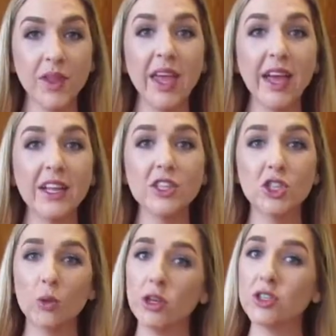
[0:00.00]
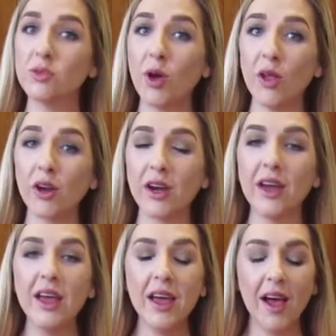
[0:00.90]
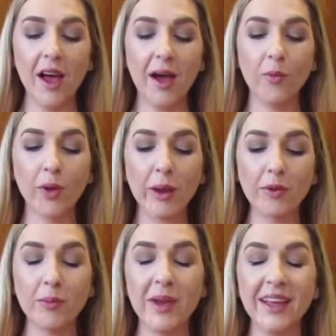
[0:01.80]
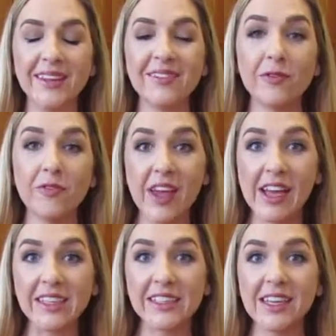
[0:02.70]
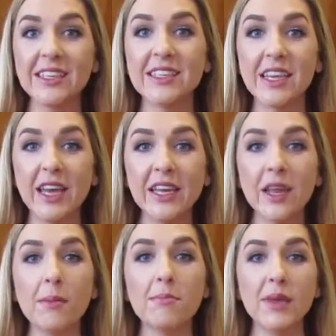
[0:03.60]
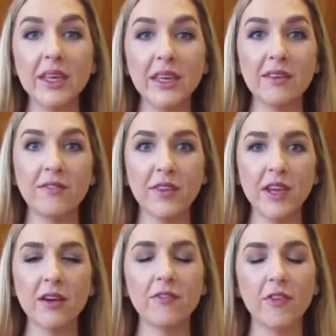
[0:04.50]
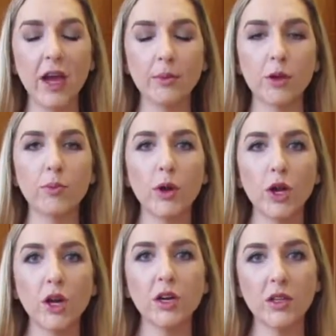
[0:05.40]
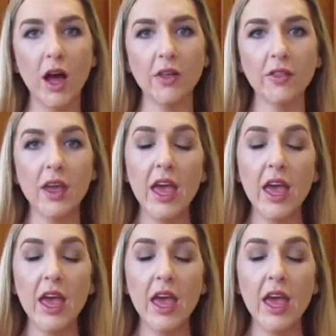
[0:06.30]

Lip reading: and it's so much smaller. We're able to fit 10 million feet of fiber per cloth.